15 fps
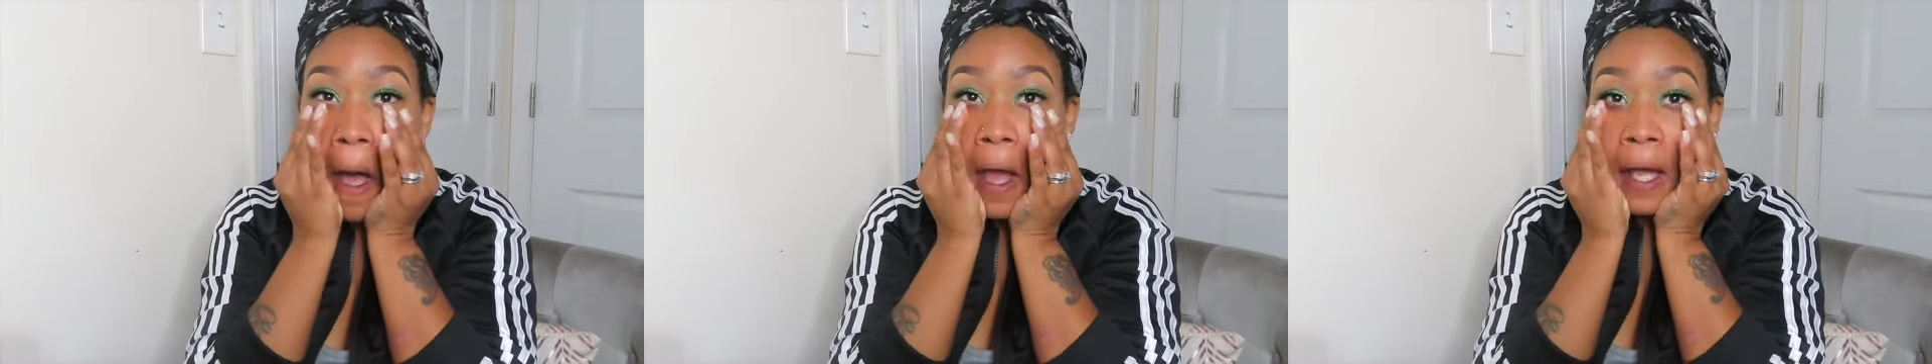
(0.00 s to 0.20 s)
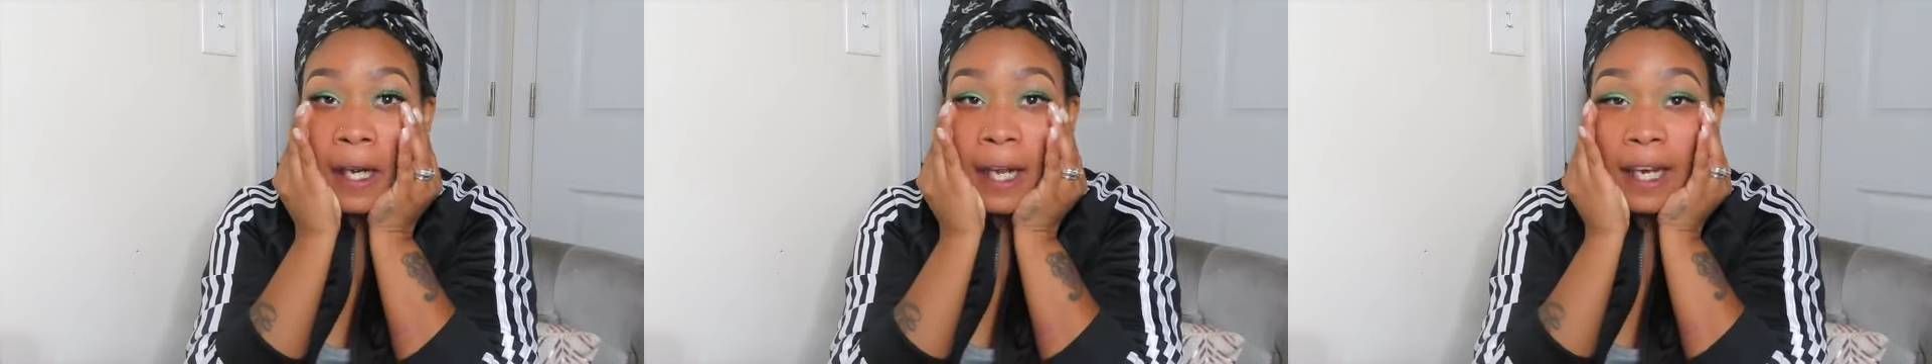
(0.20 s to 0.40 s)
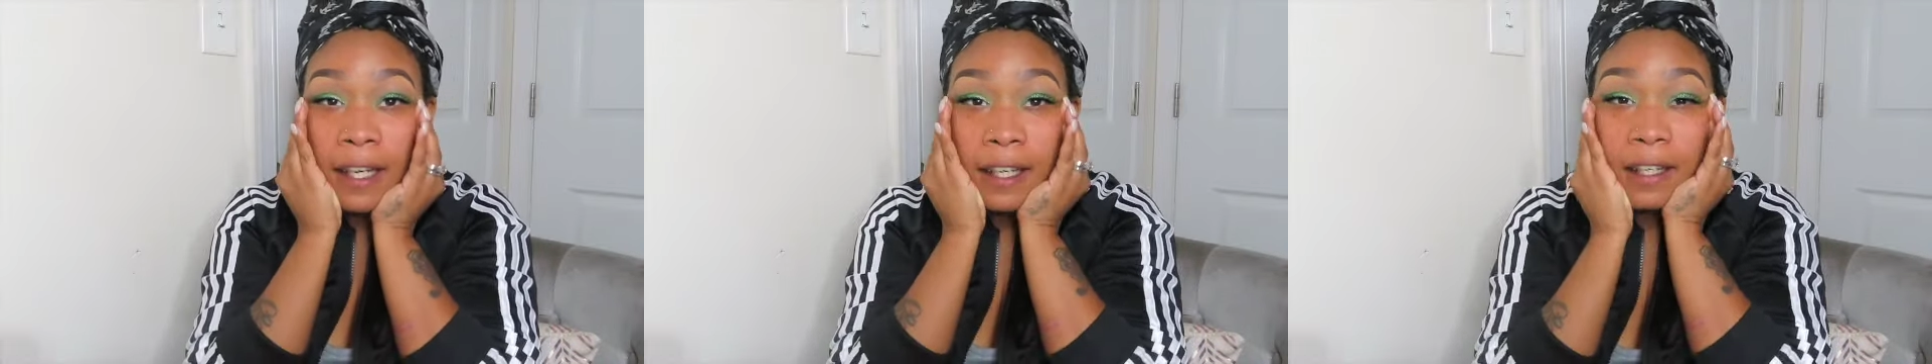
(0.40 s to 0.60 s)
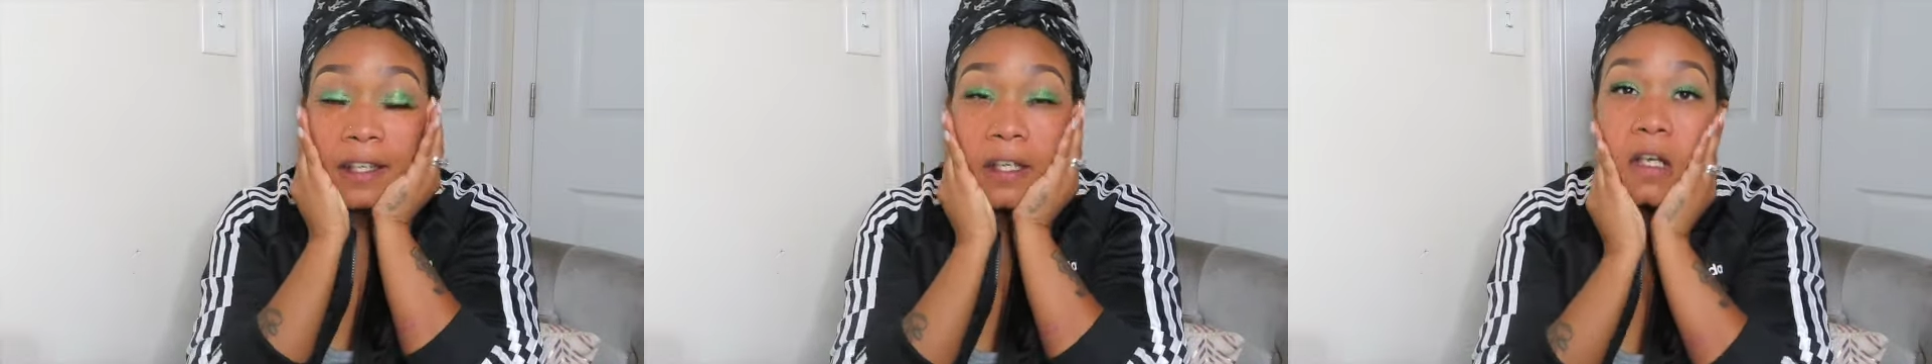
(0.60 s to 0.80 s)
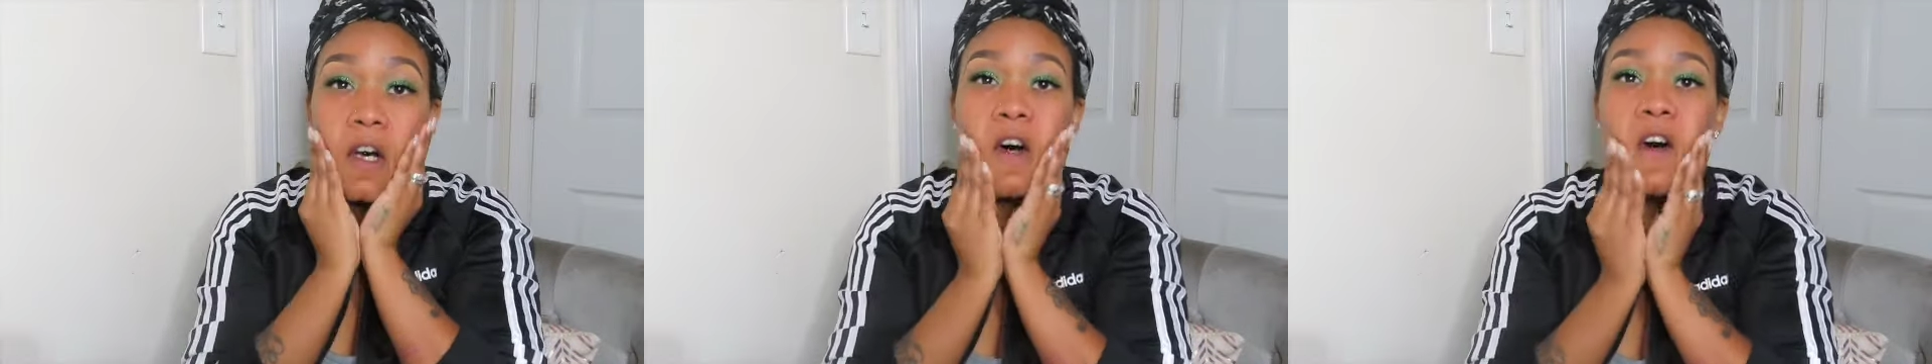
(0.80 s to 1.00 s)
And I
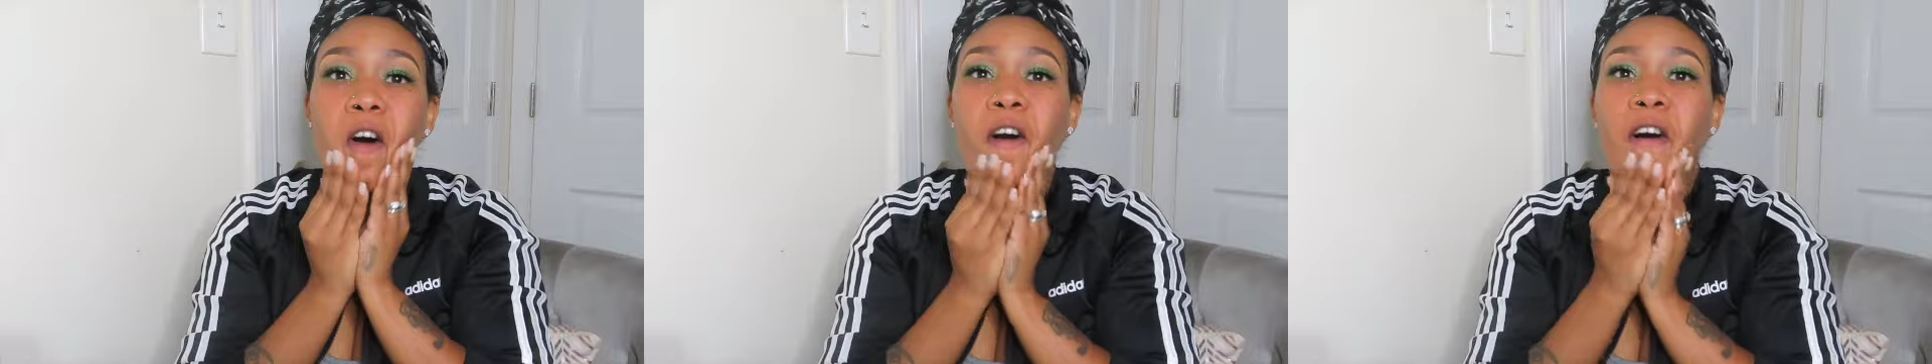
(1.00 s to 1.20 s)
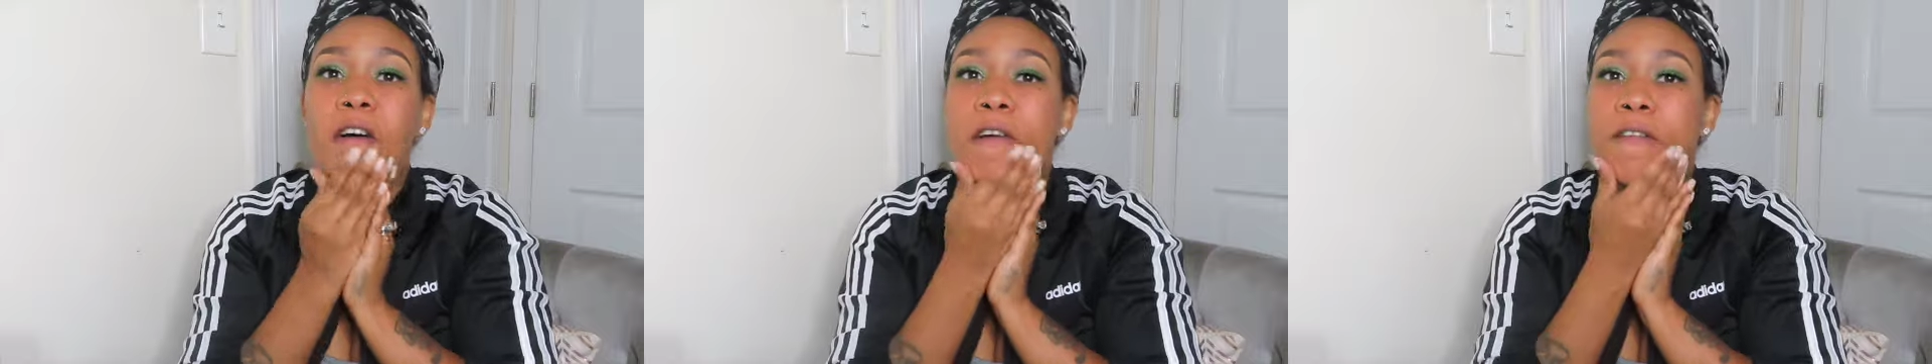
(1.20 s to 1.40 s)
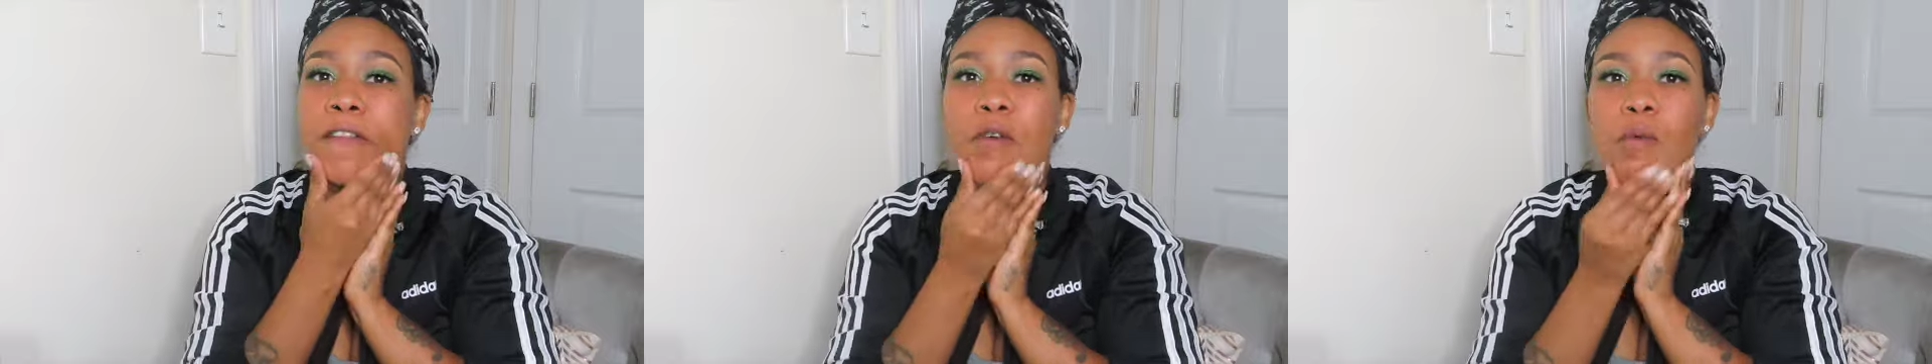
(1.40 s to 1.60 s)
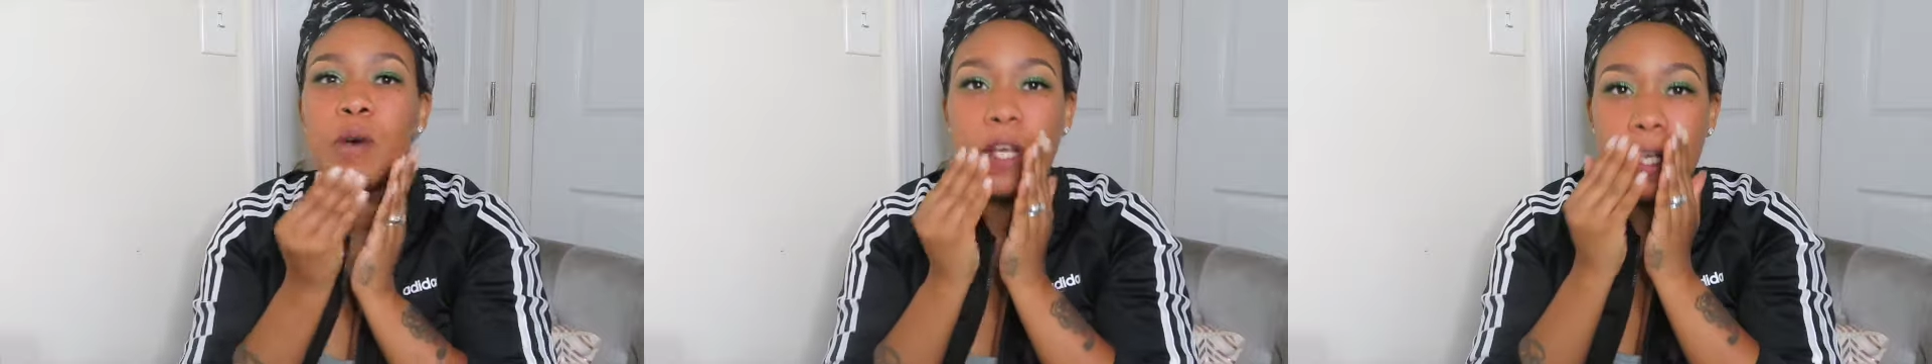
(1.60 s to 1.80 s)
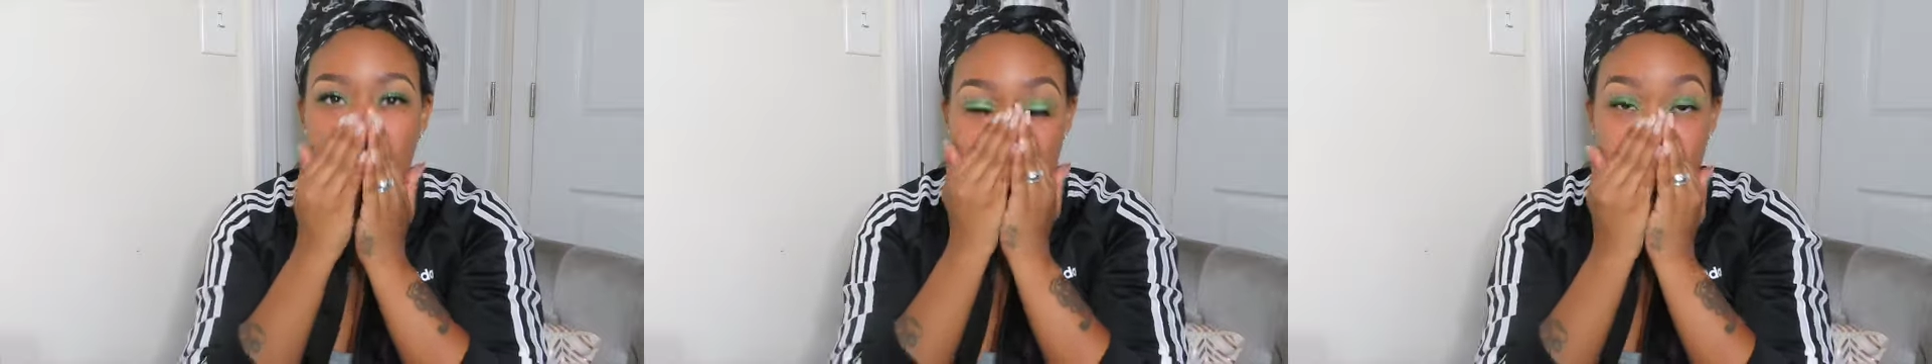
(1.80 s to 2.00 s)
love the
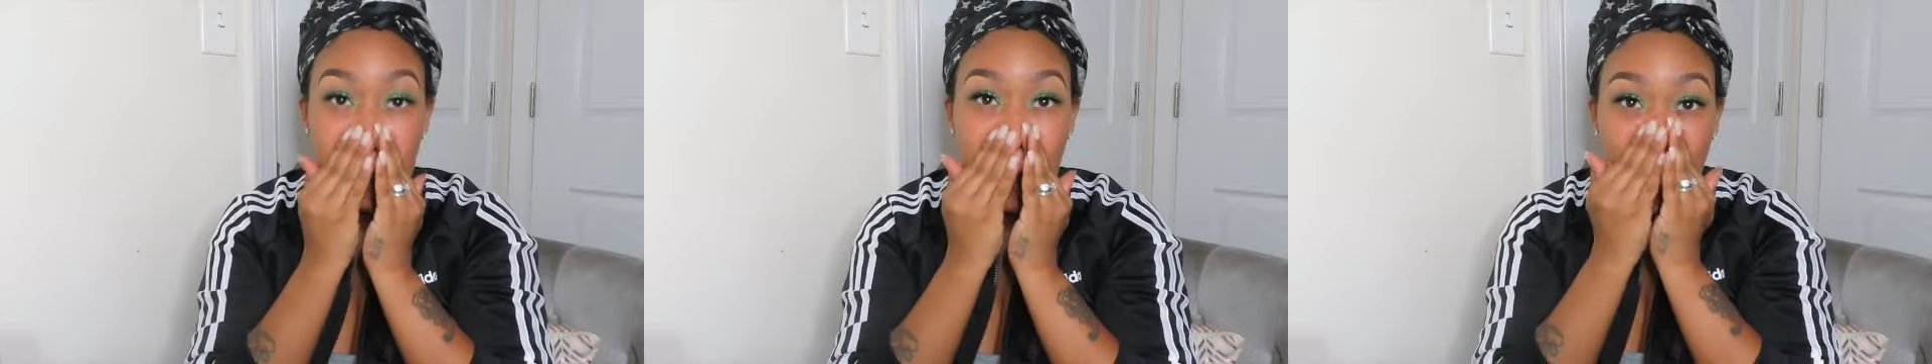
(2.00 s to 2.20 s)
way